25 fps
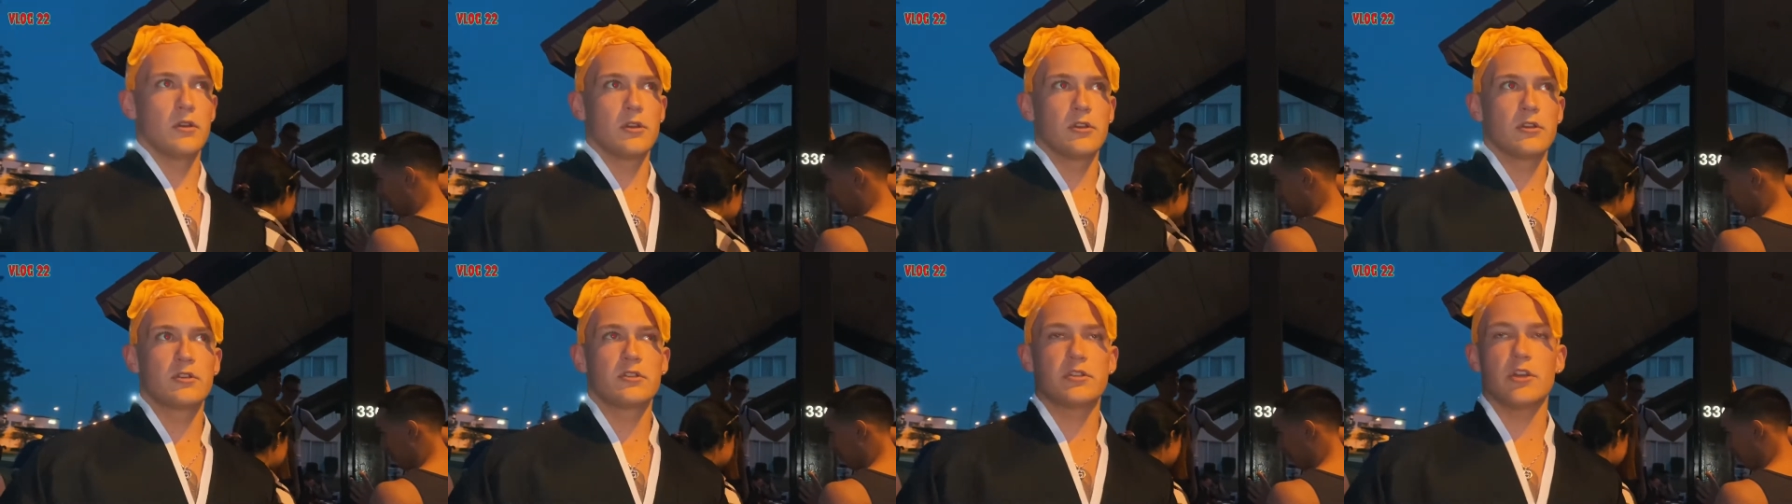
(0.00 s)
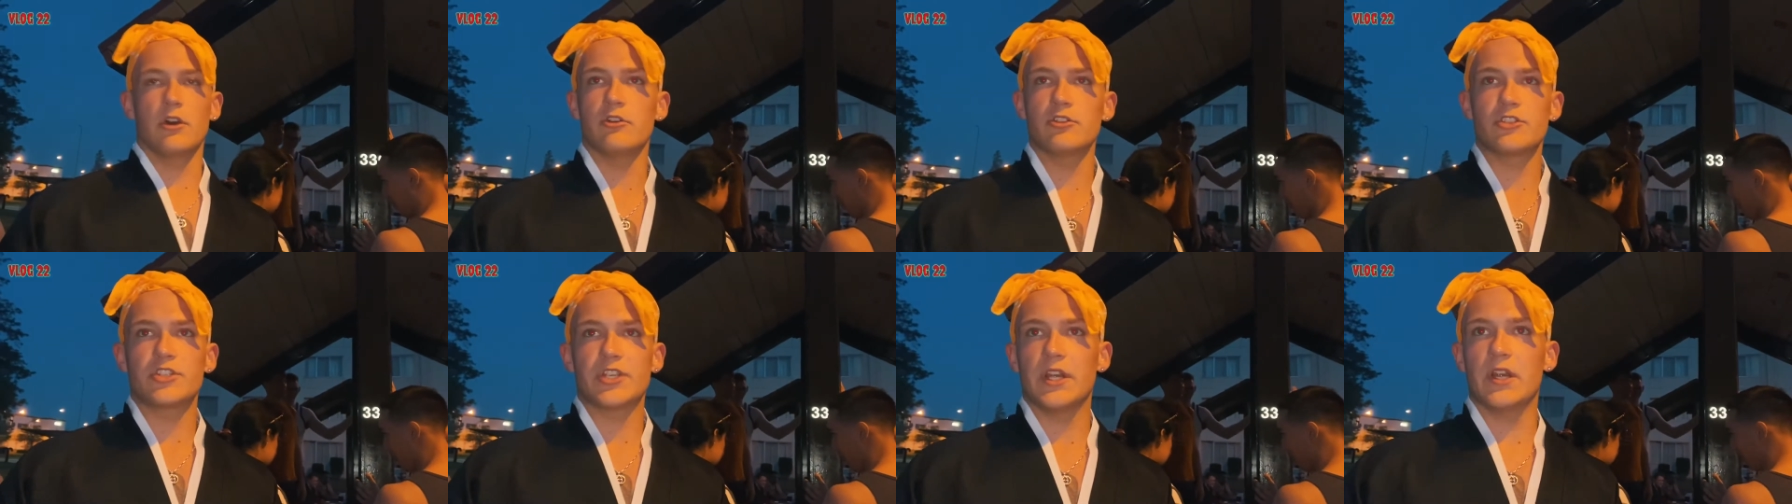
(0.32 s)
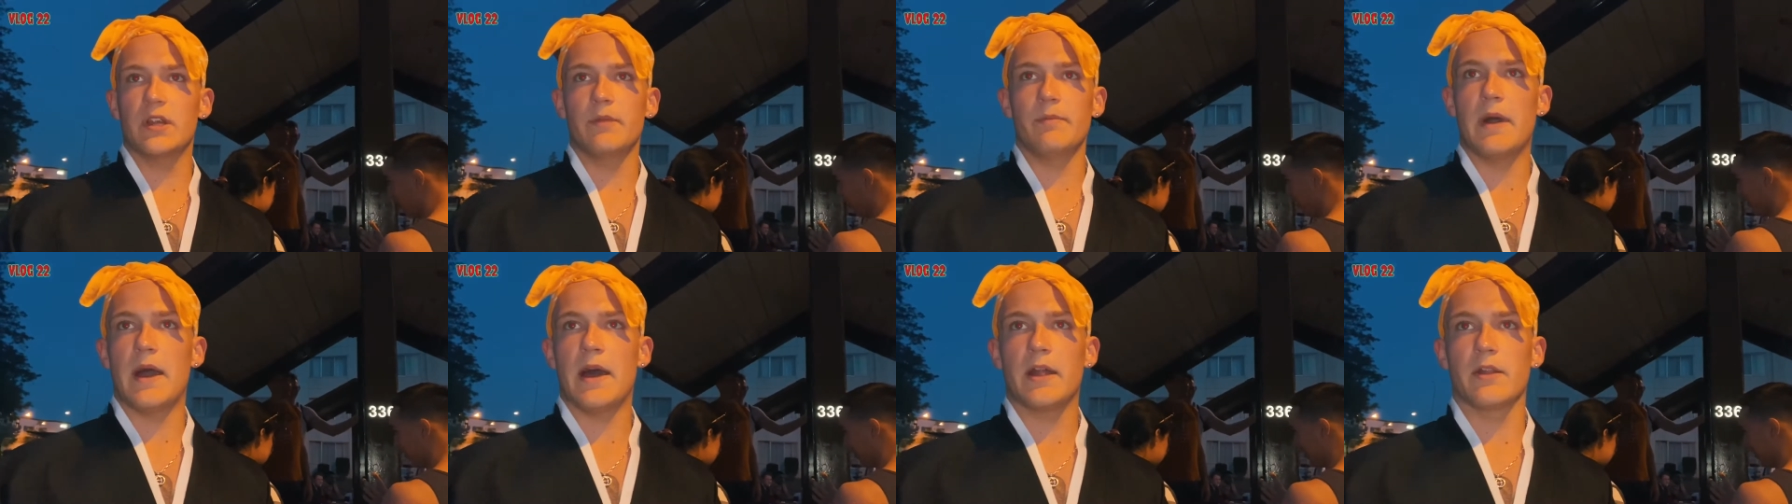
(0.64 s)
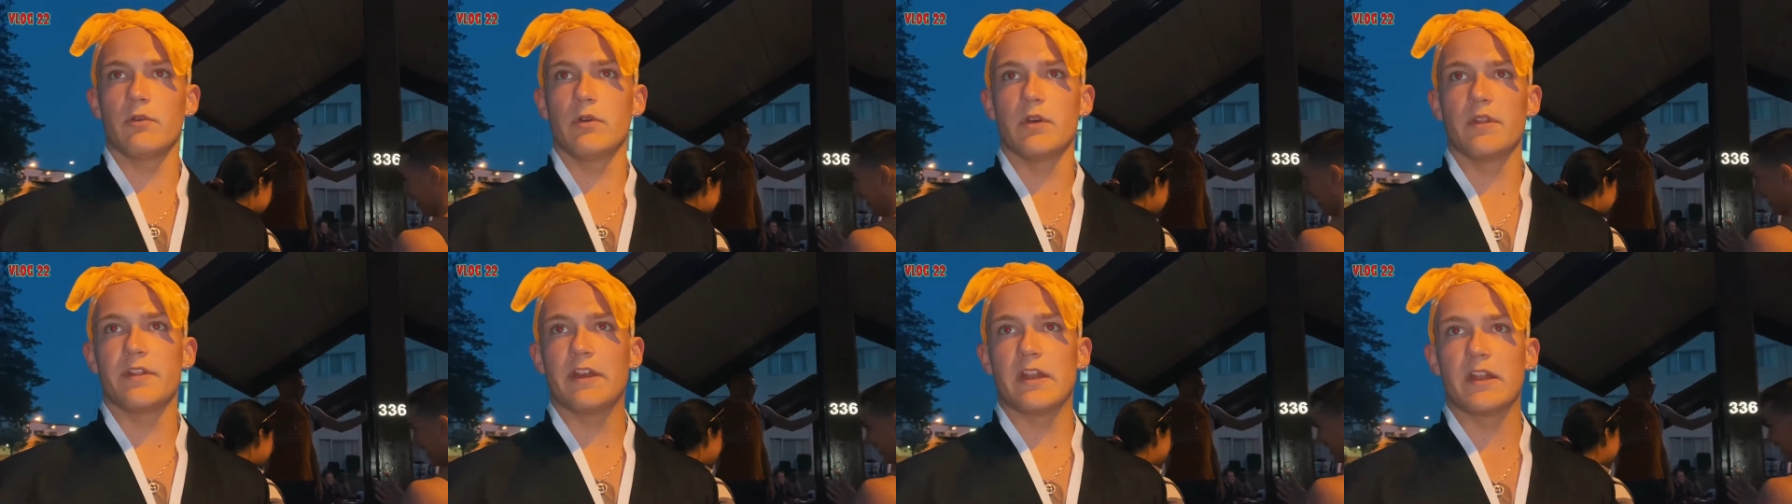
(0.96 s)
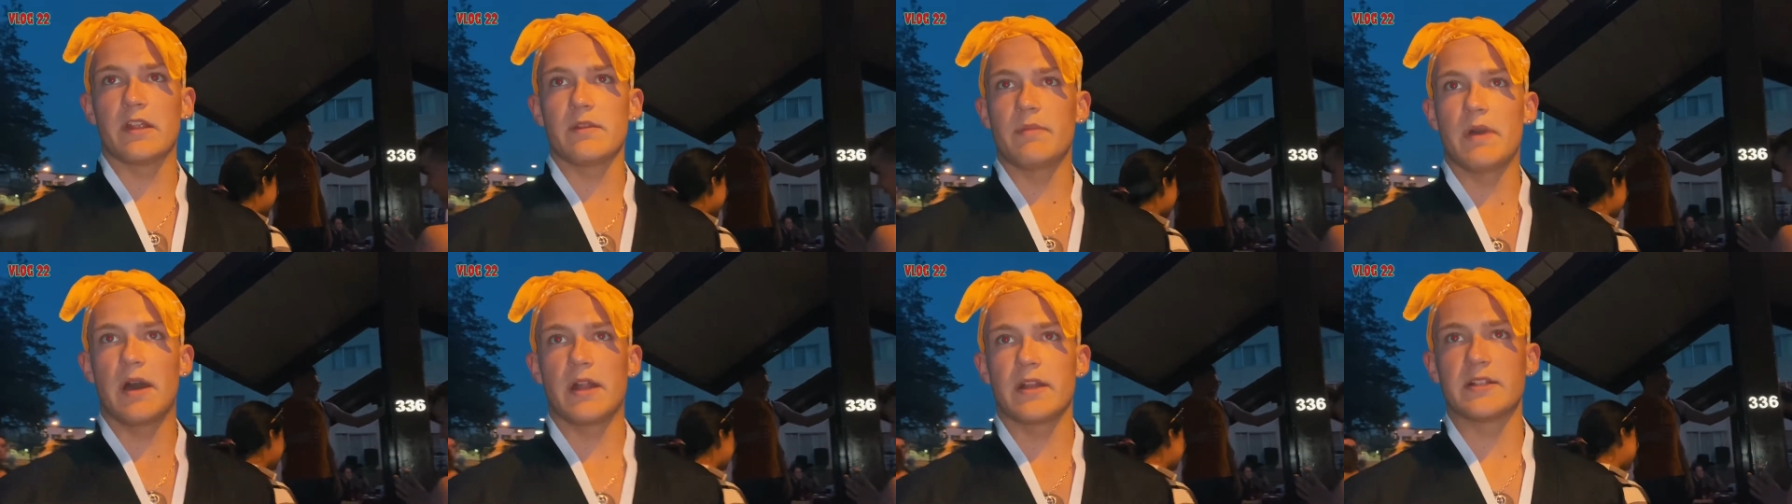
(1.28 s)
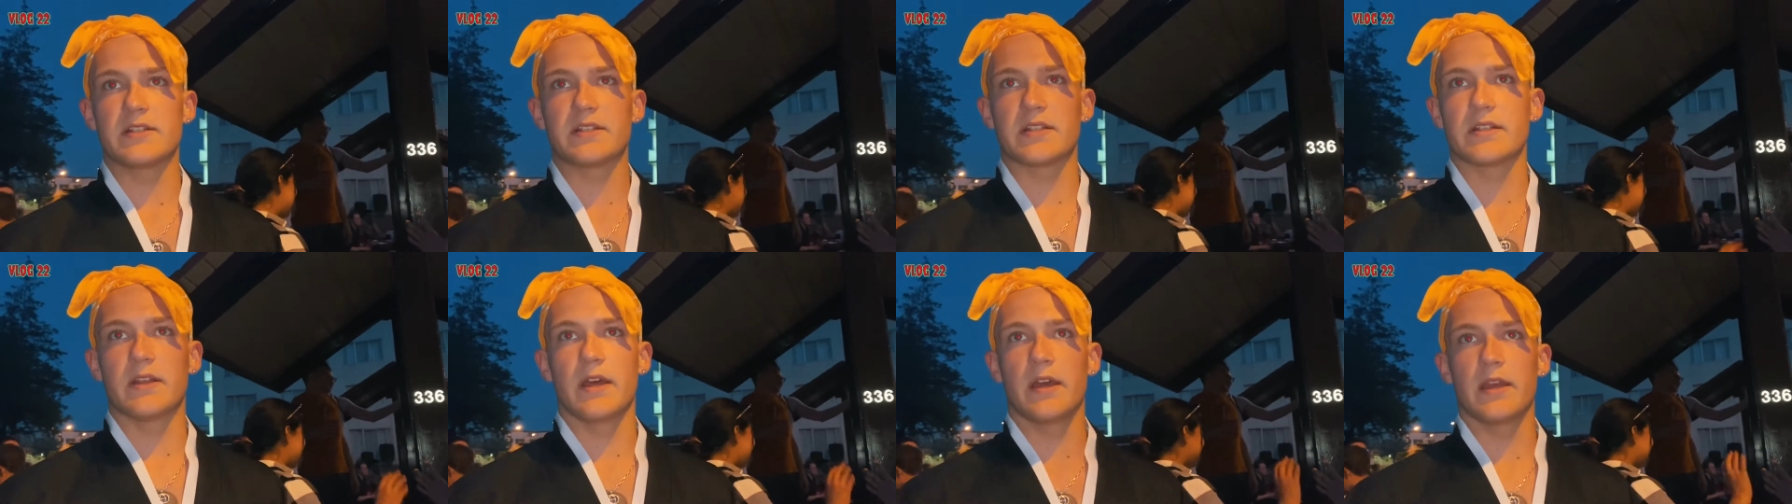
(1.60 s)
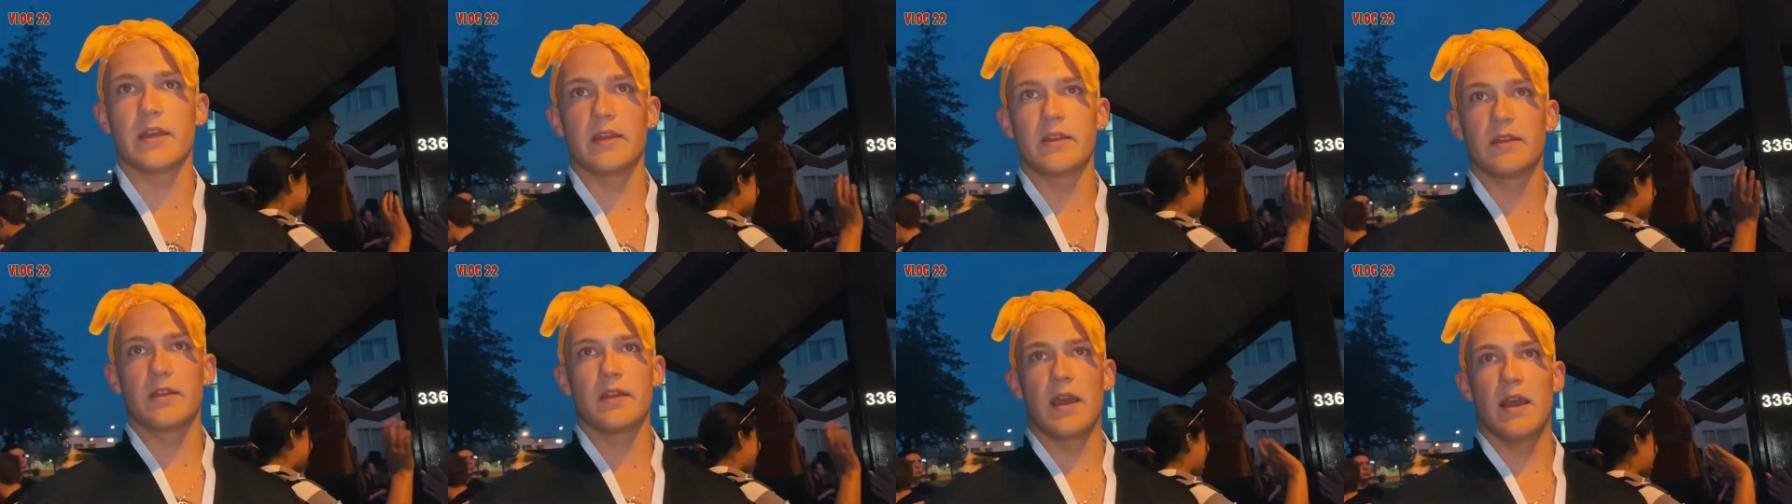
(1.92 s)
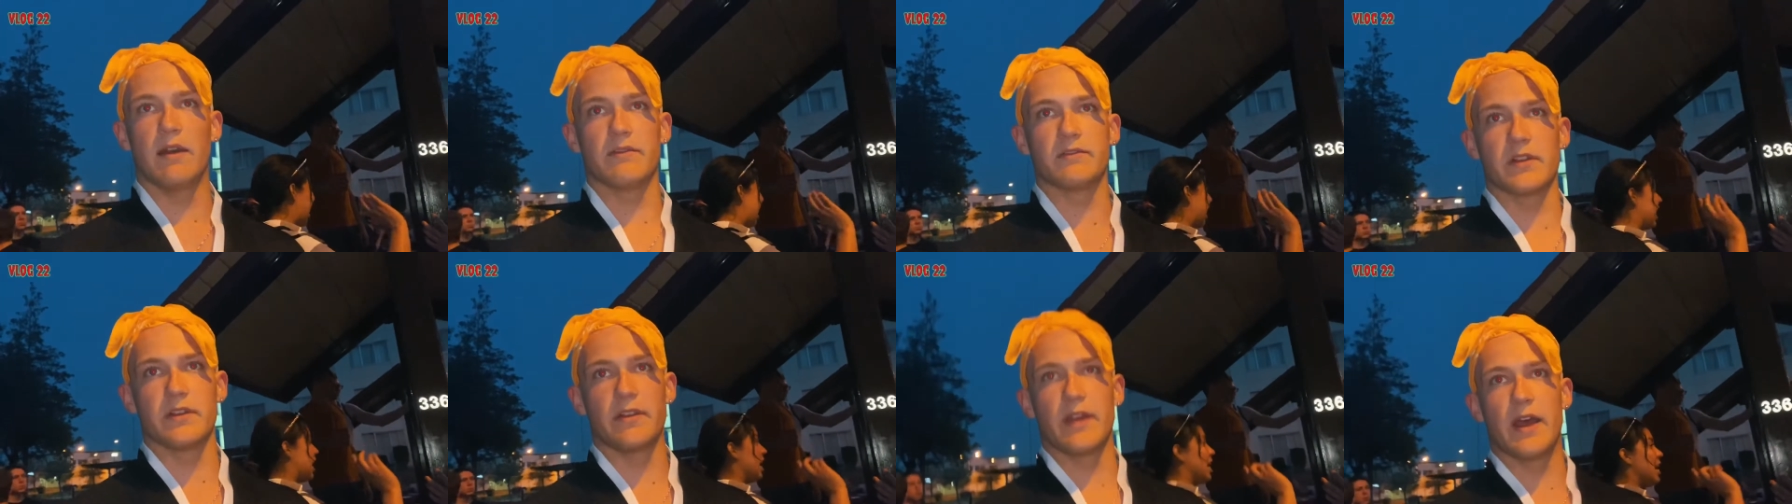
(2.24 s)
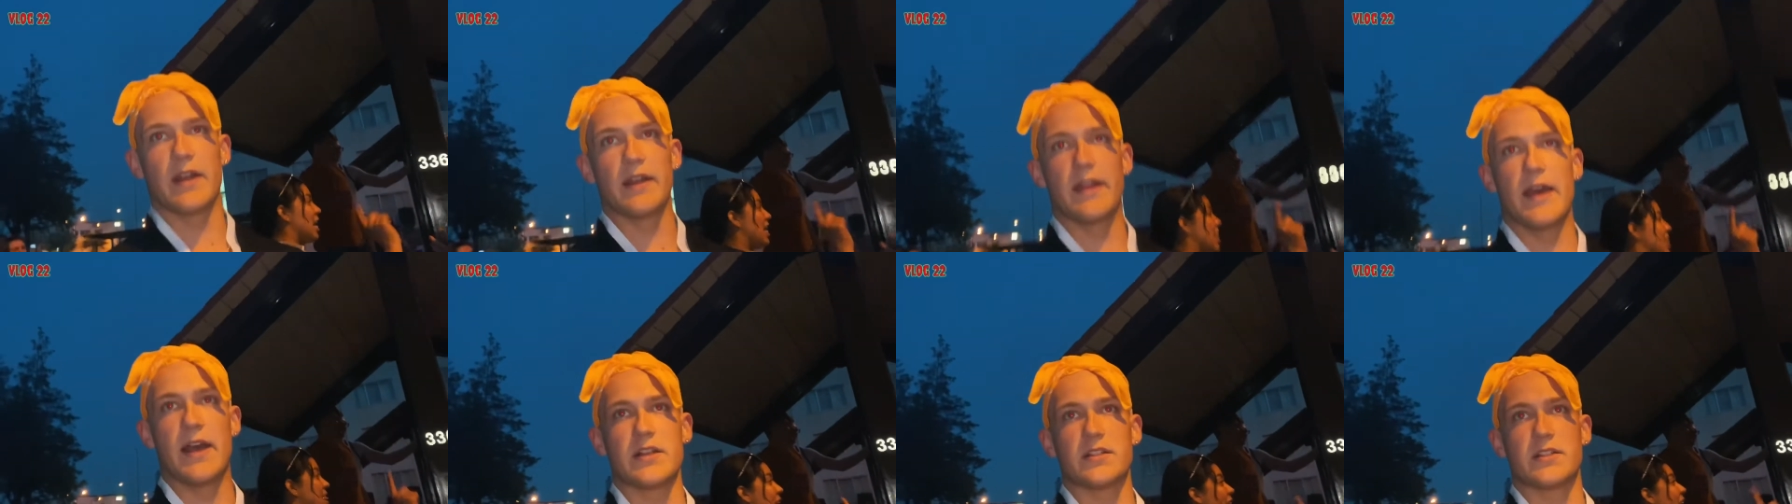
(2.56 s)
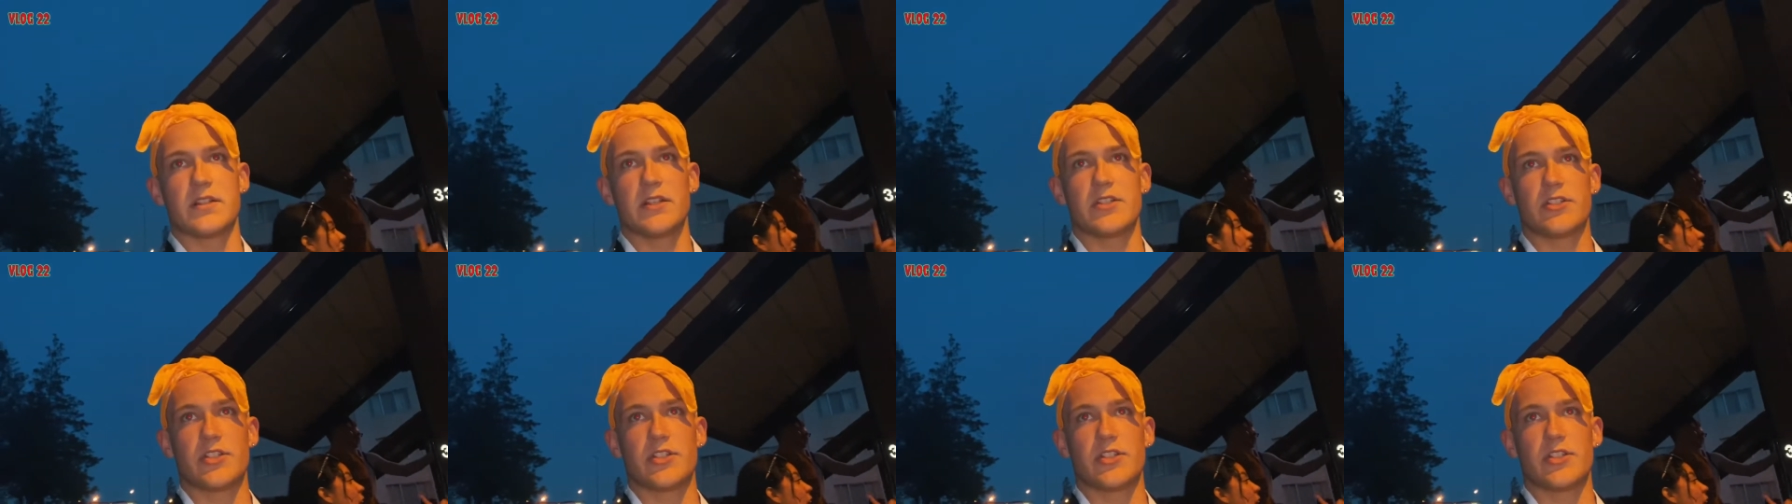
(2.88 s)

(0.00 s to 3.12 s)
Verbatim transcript: Don't share a bottle with anybody tonight after that nasty